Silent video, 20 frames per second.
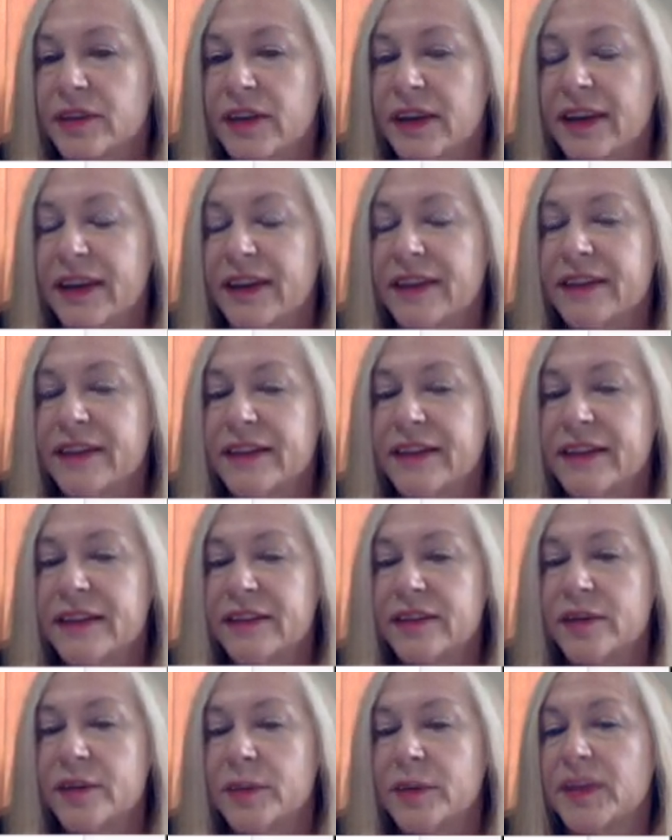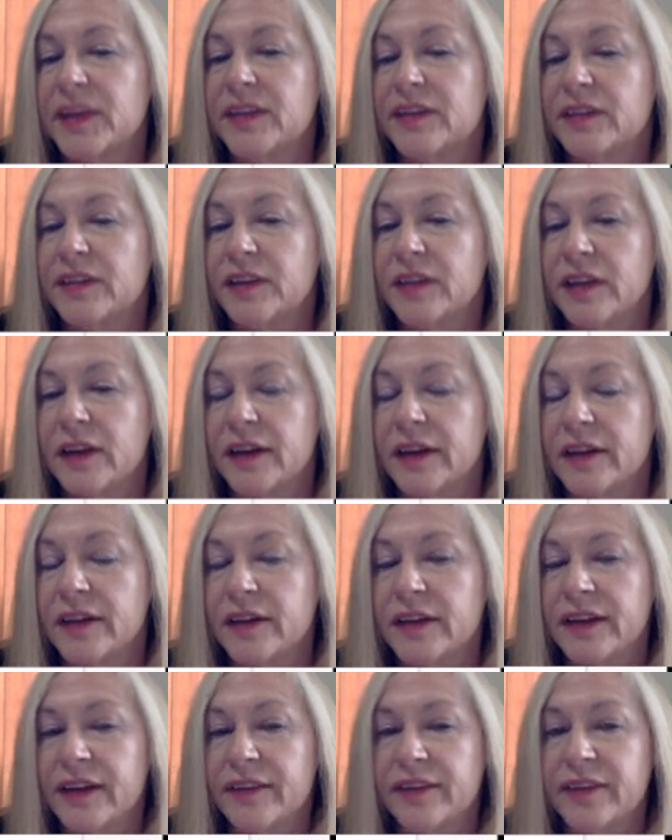anti-discrimination law
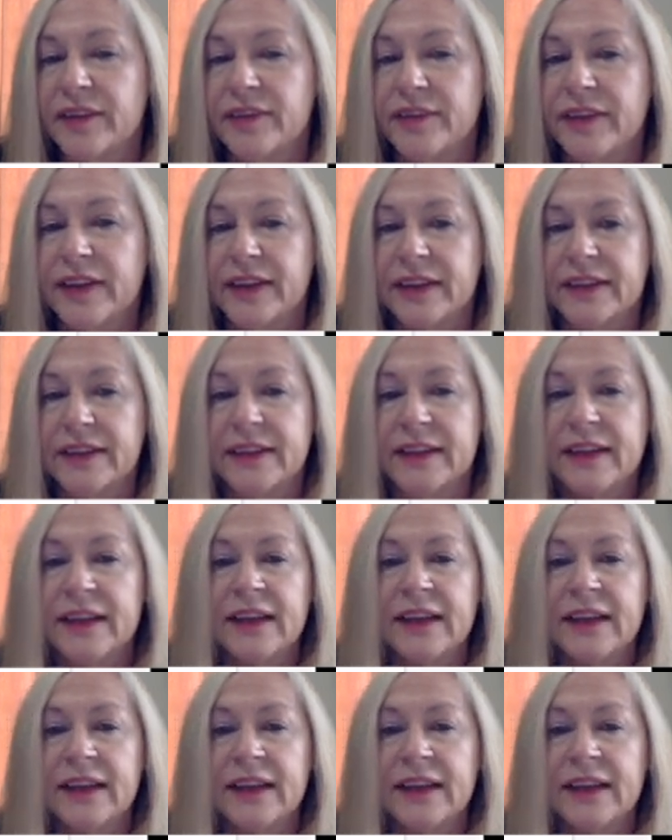could have an effect.